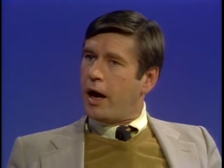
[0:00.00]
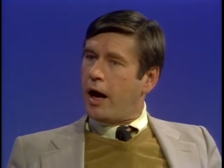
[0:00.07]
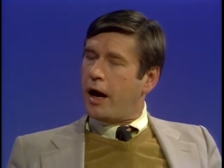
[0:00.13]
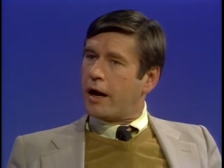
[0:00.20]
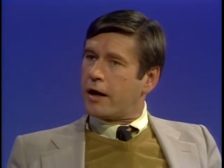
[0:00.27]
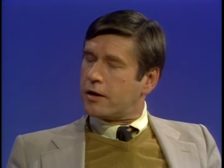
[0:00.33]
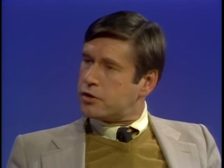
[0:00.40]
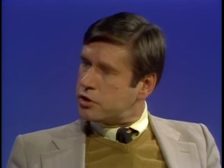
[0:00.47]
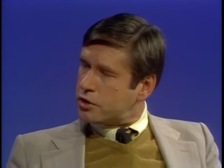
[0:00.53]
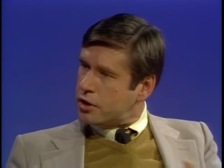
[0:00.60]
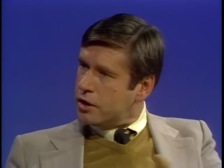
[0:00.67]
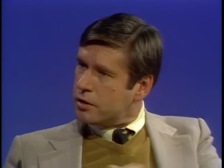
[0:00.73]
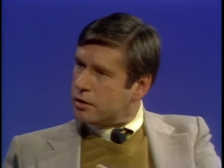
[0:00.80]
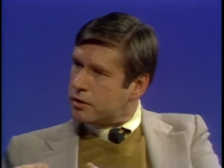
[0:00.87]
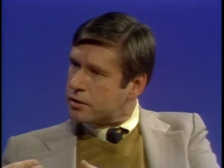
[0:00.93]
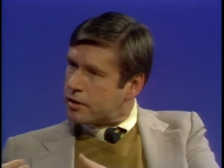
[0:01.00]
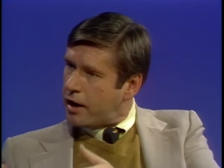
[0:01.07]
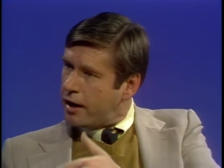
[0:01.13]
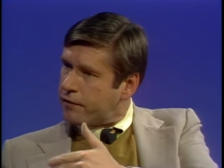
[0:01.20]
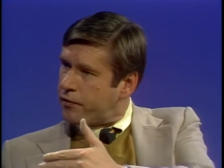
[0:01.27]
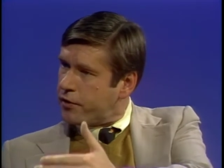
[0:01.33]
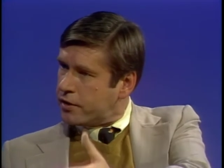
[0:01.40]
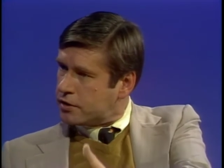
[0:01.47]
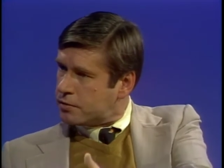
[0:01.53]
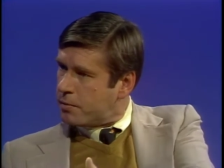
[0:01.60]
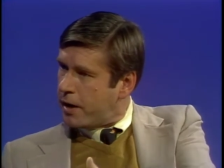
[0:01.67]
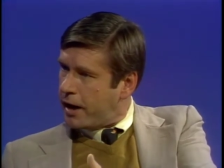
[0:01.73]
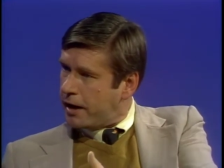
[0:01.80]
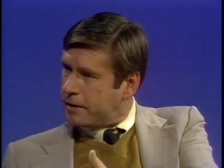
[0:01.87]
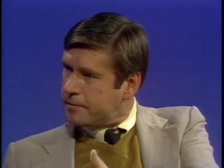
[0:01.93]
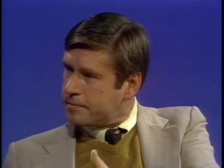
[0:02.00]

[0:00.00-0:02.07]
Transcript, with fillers: a skilled confidence man